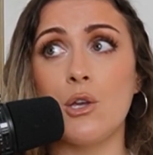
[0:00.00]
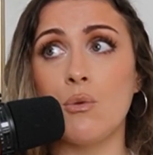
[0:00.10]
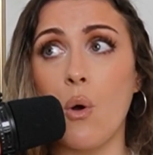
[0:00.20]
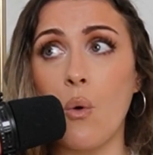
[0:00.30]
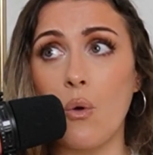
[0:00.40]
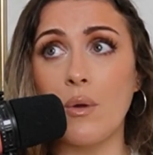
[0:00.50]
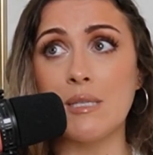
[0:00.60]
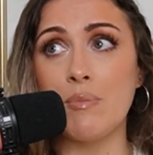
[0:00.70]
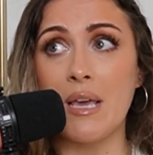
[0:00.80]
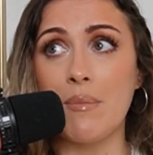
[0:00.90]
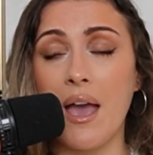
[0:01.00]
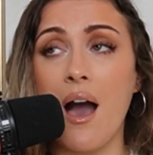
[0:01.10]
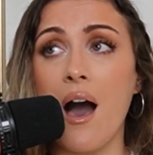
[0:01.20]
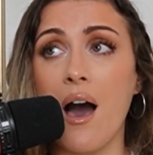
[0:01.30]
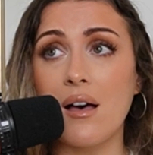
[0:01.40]
You'll always be in my
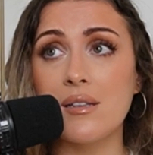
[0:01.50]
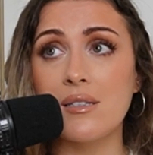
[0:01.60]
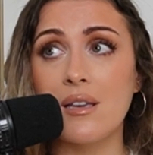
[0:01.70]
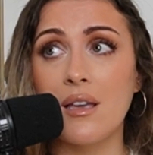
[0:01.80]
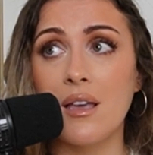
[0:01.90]
heart.